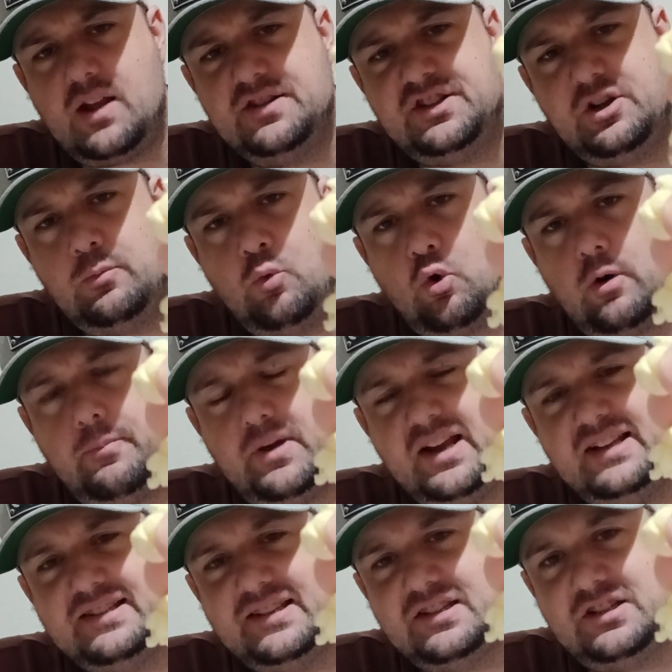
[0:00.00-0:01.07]
Two more
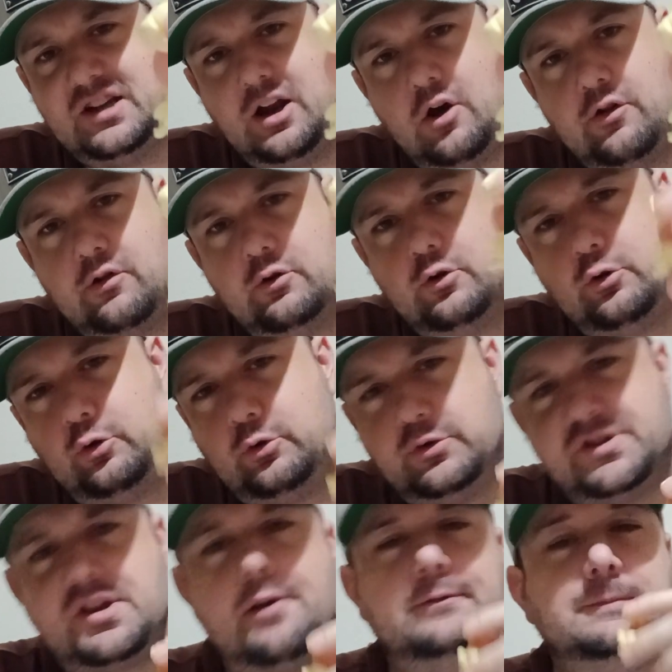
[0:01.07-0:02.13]
pieces, you know the
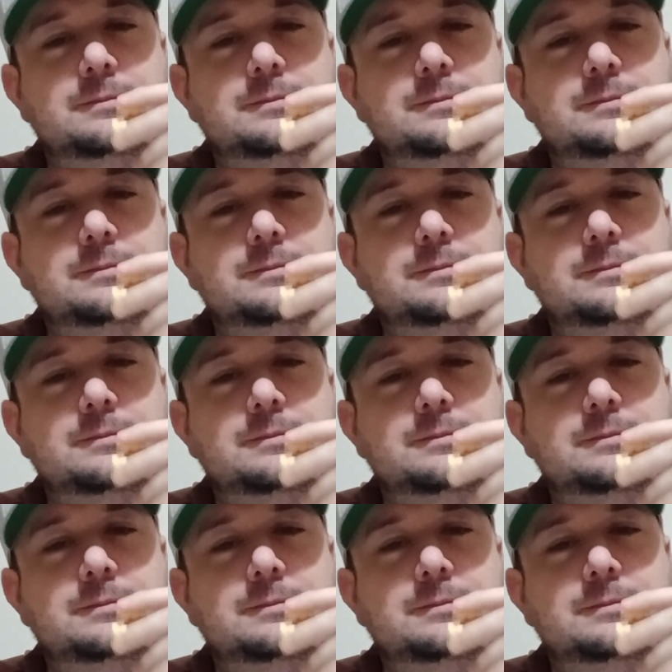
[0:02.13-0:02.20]
rules.